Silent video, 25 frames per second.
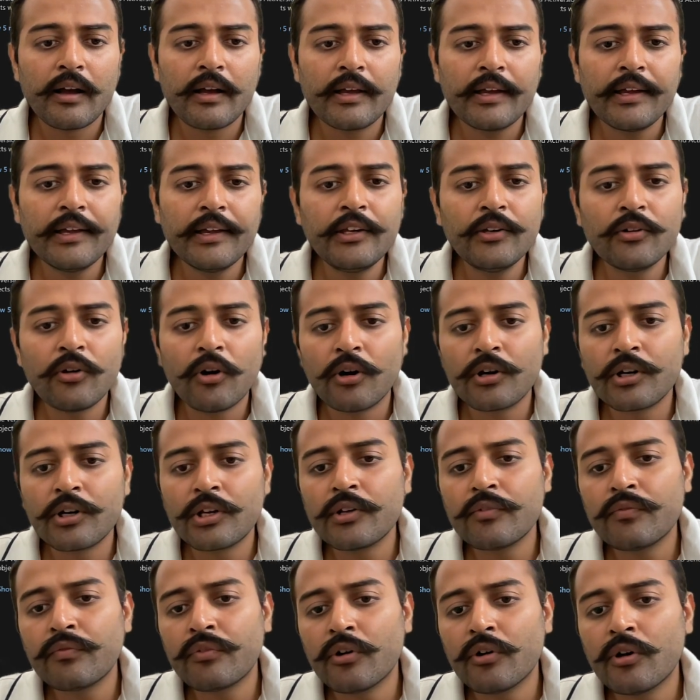in
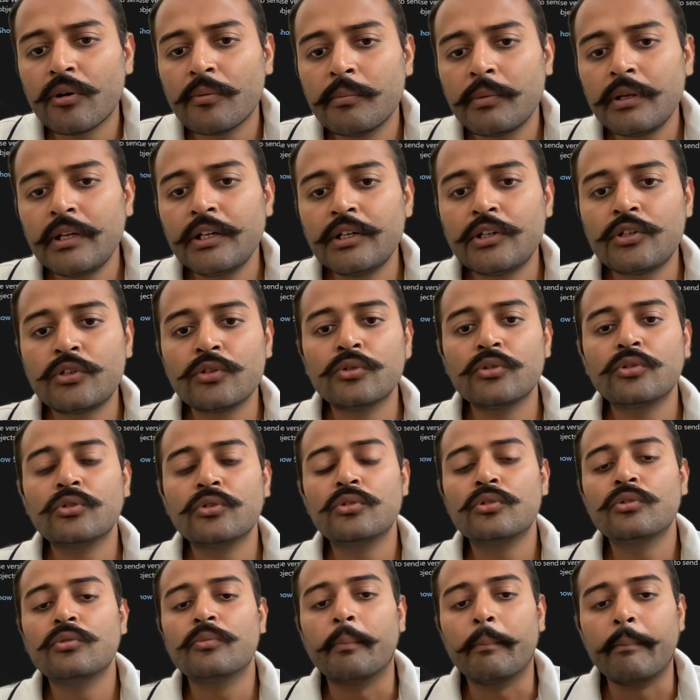order for me
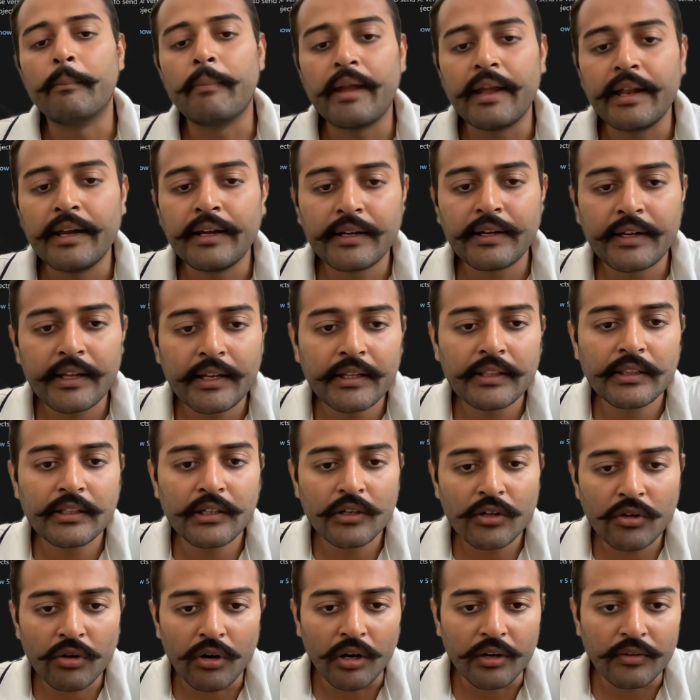to maintain the
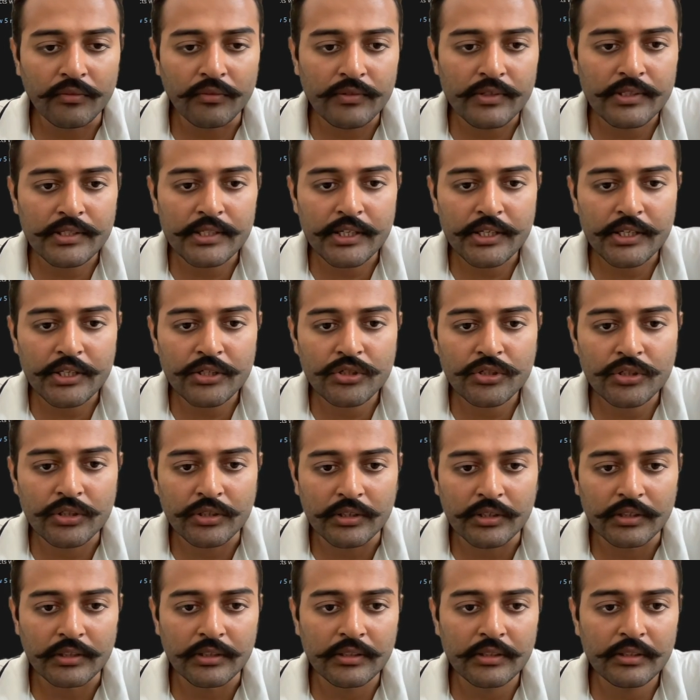
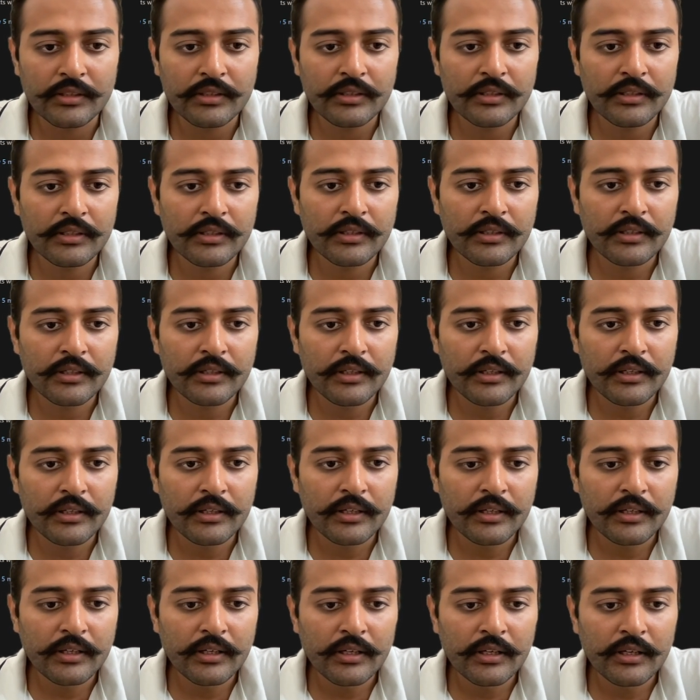conversation,
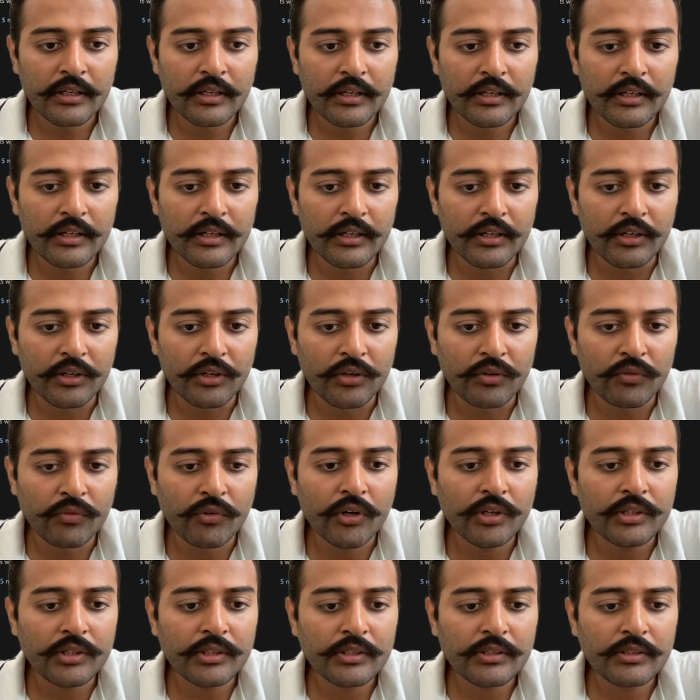
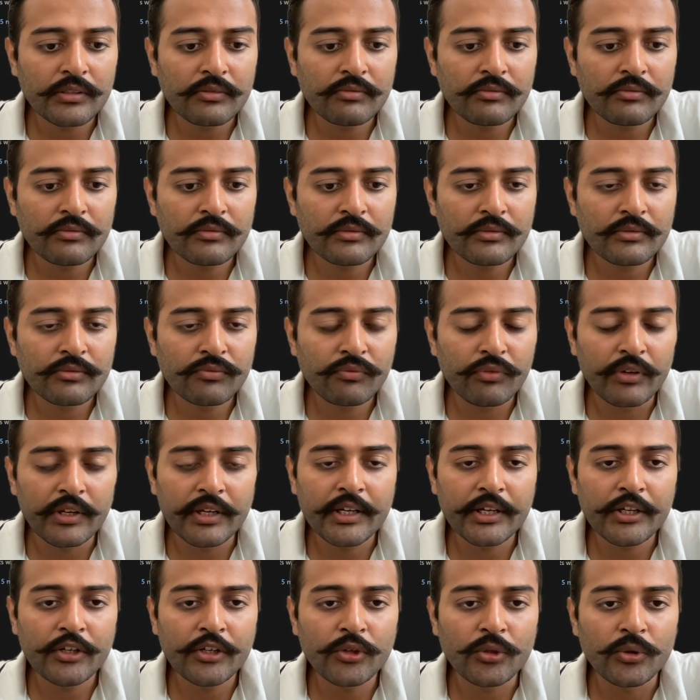what we
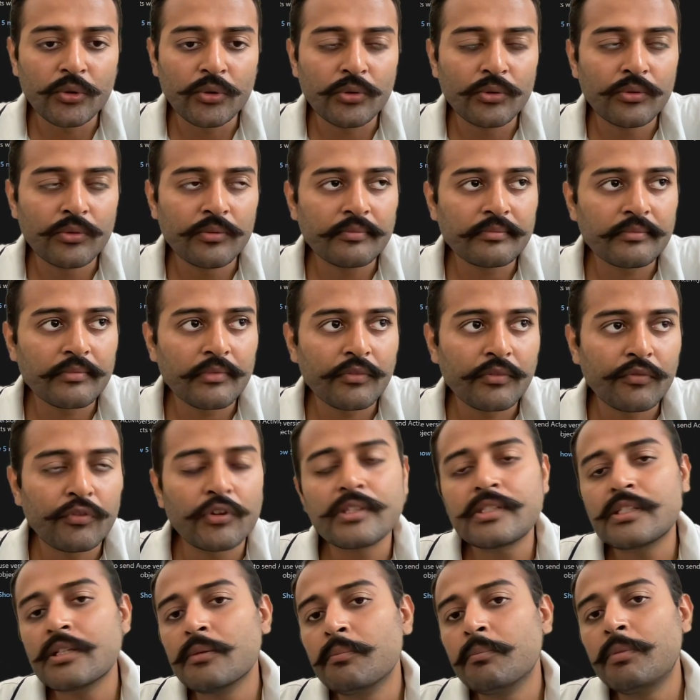can do, For
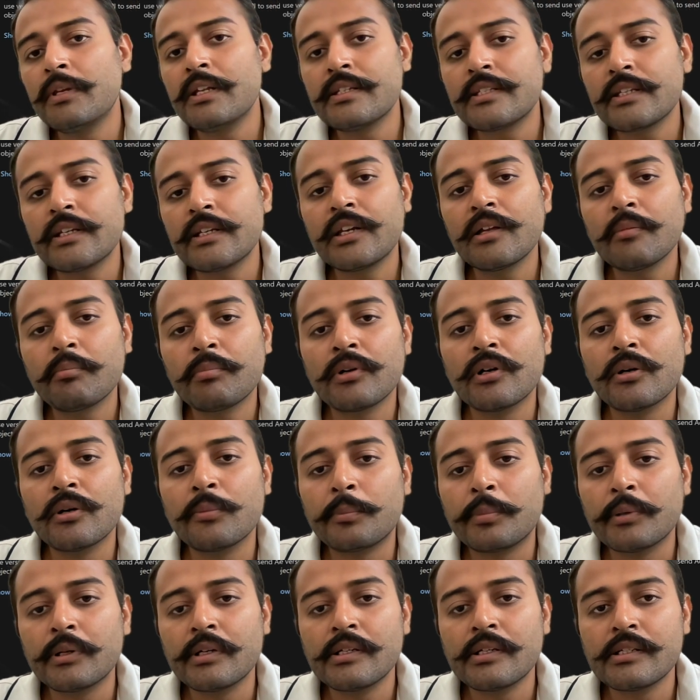simplicity
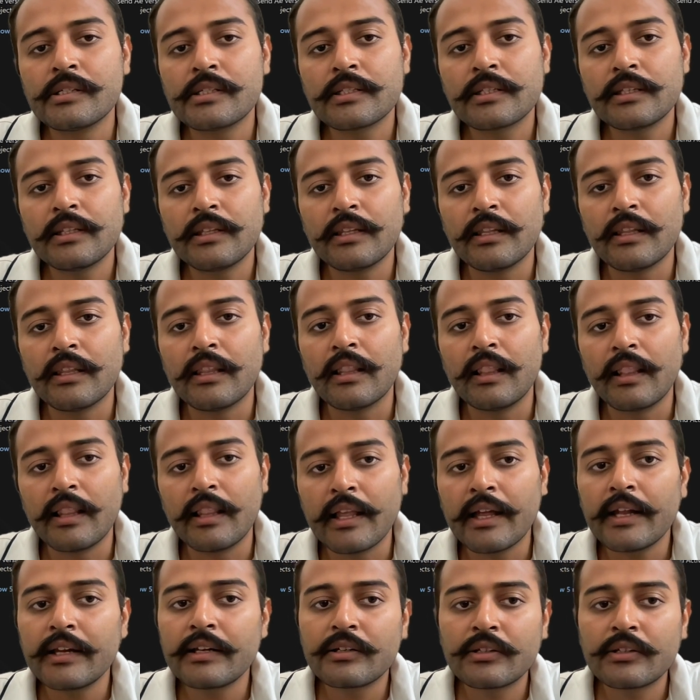purpose,
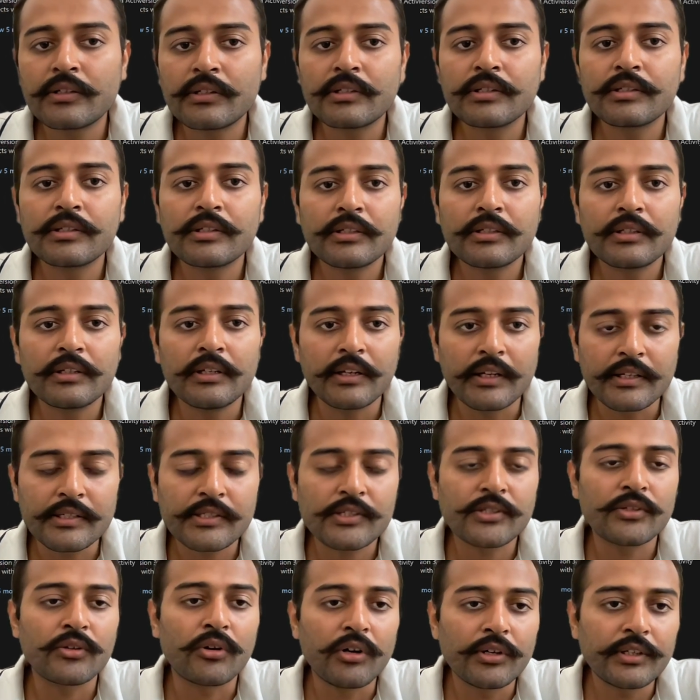
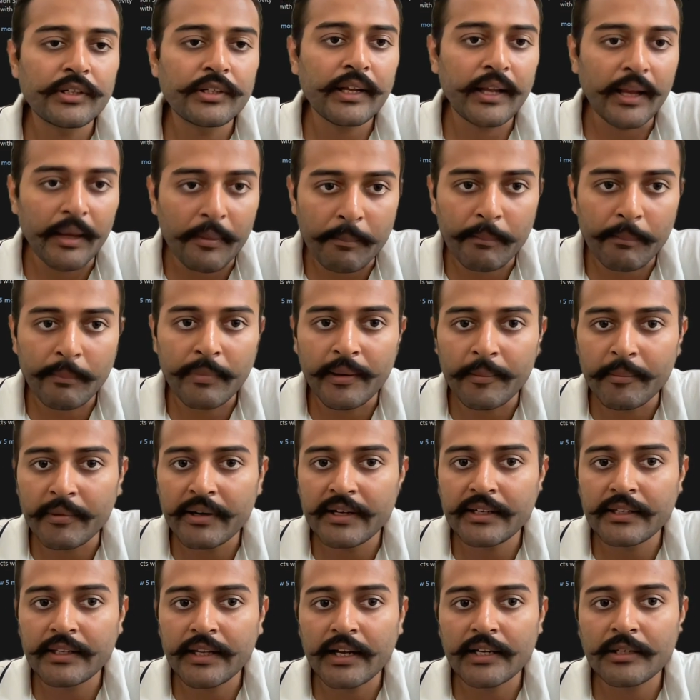let's not
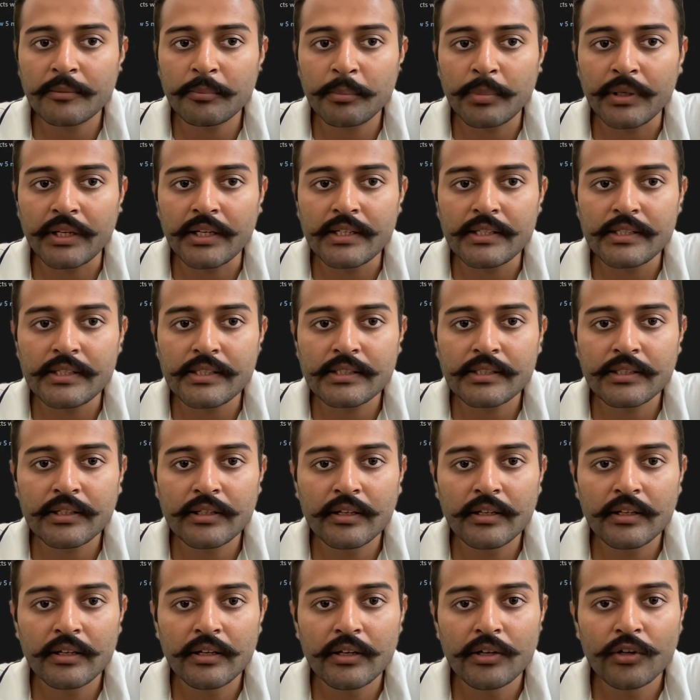implement that piece
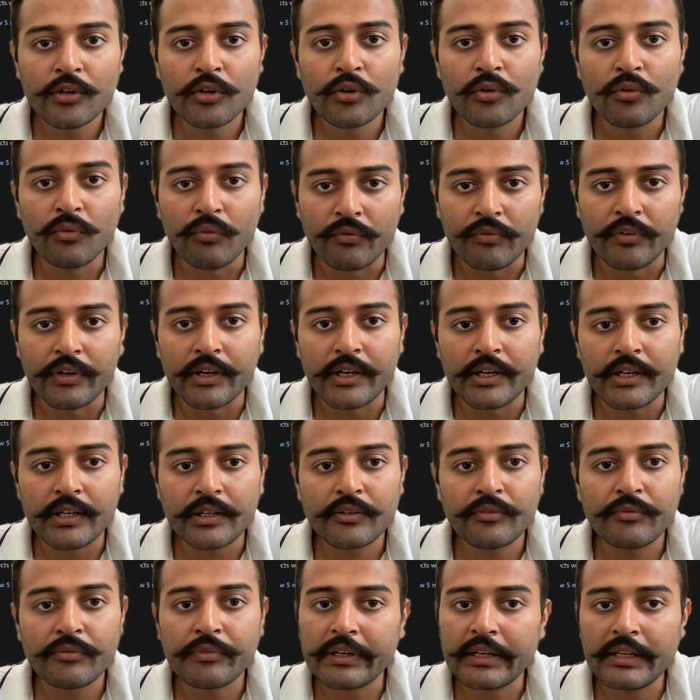
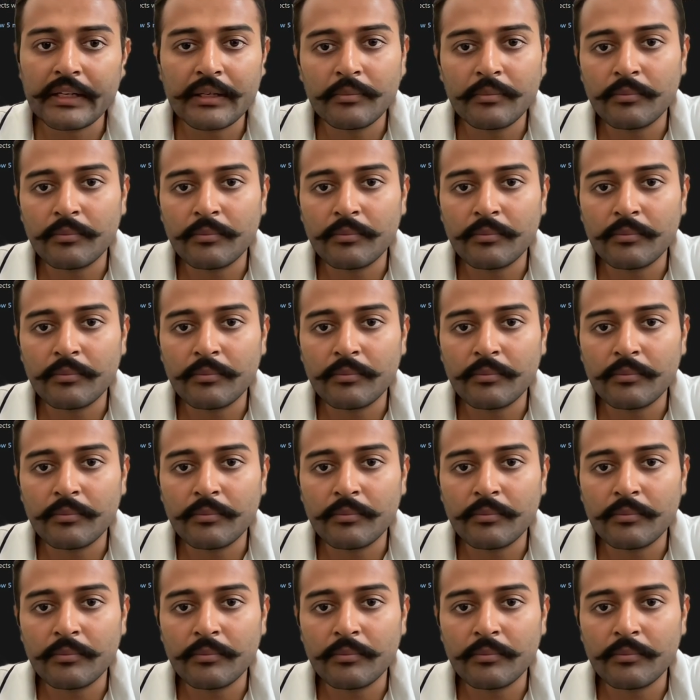where we